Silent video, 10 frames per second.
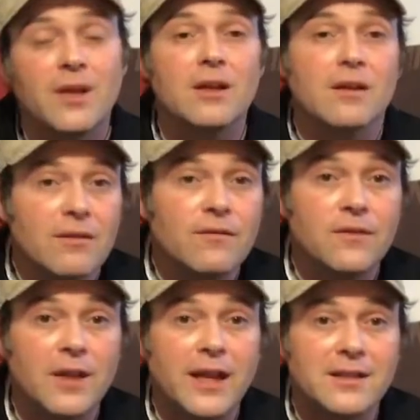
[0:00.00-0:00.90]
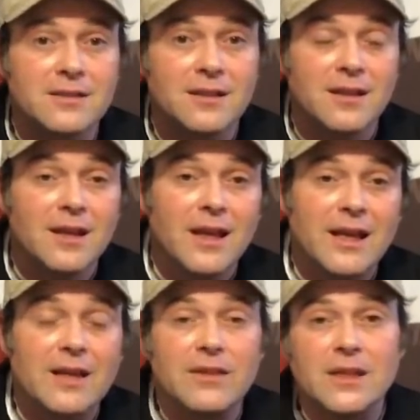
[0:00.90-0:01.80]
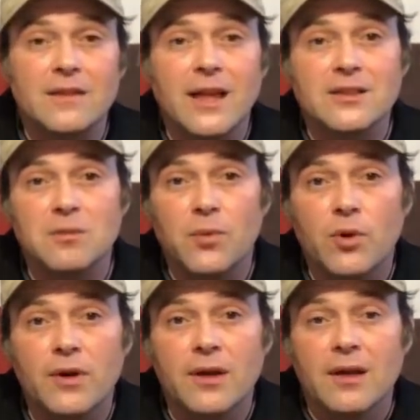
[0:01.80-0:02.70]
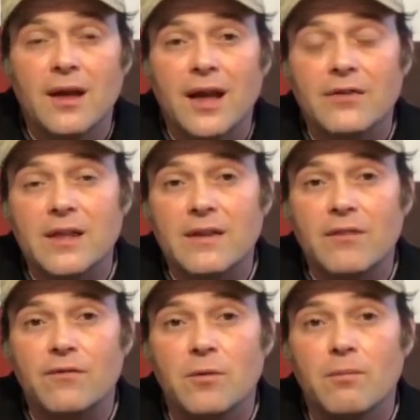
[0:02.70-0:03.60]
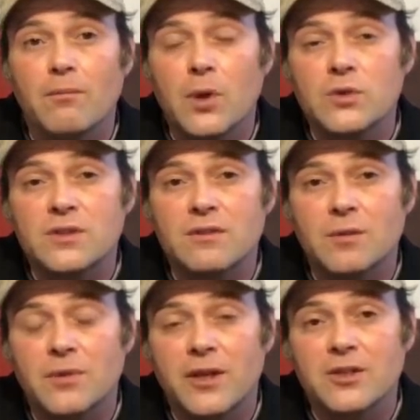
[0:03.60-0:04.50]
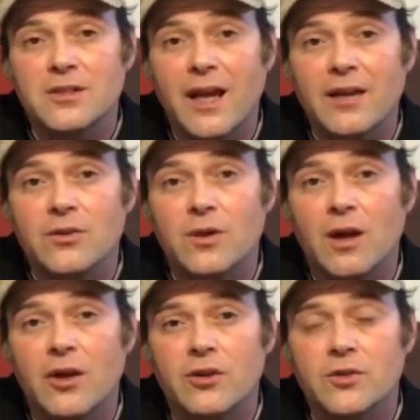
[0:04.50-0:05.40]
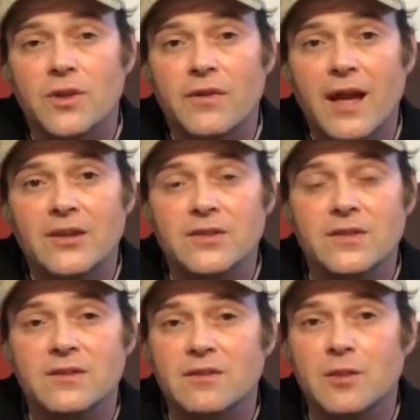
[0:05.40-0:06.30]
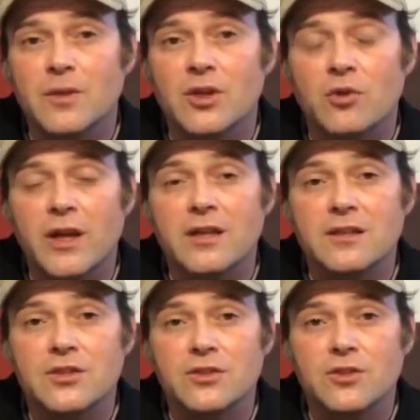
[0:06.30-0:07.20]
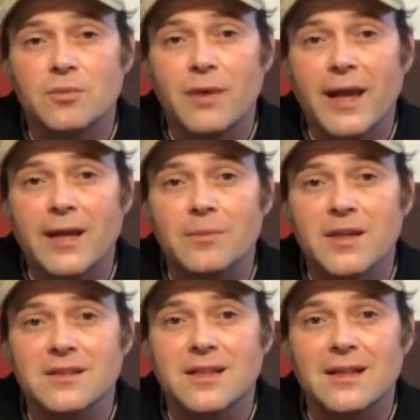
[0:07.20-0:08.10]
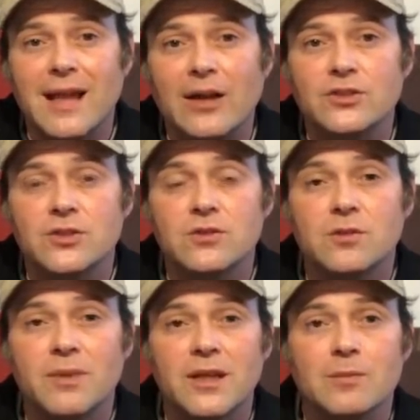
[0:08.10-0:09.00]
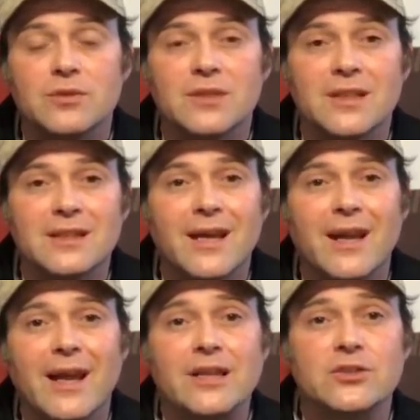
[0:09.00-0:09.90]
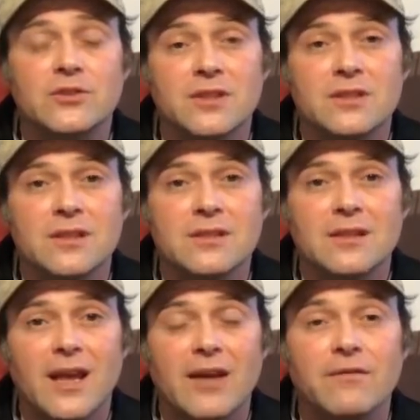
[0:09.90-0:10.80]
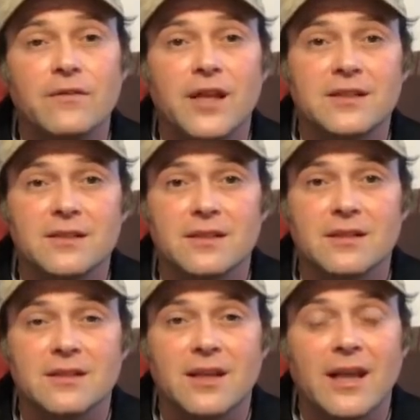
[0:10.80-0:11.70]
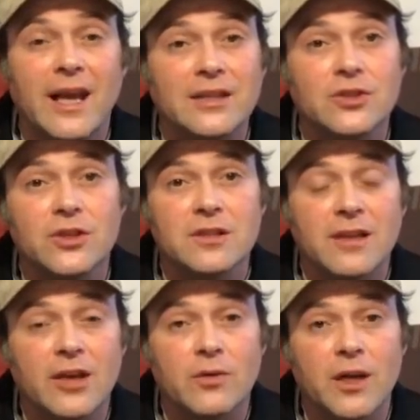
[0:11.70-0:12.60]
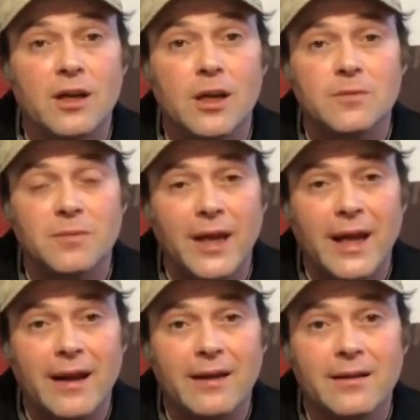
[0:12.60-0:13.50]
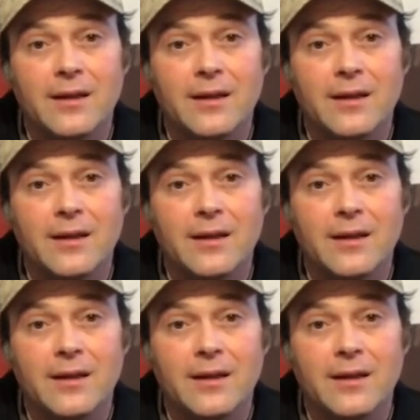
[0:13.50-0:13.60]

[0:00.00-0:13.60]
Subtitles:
but it flexed. And I think that that's important. I think that for most of the players 9 to 100 to 1,000, this is going to be a great addition to your bag because it allows you to be able to get that extra distance and flex a disc. It has good integrity and comes back,